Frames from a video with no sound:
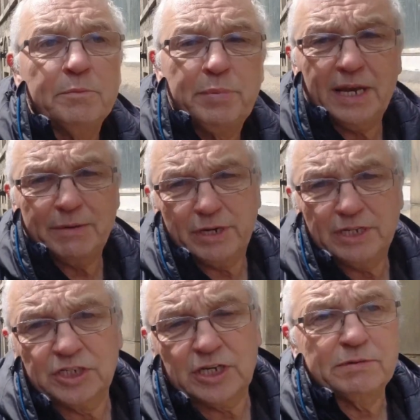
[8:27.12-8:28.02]
Pateley
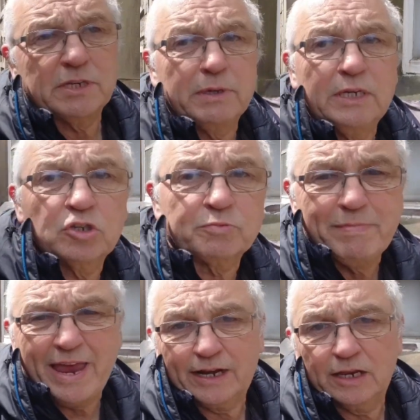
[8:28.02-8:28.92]
Bridge seems to be just
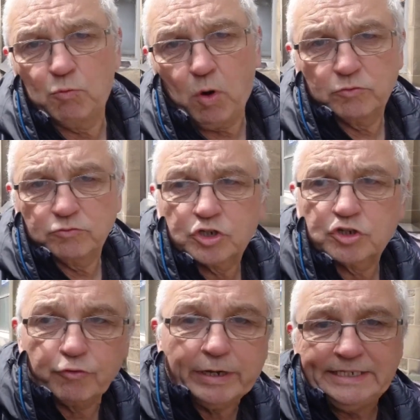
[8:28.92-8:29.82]
mainly one
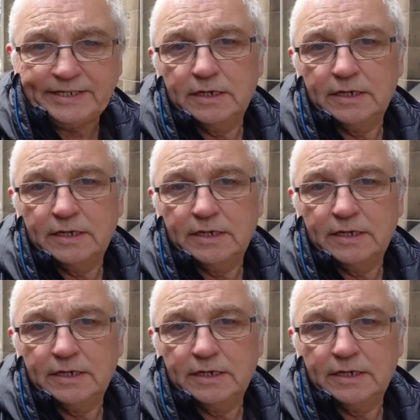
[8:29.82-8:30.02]
street,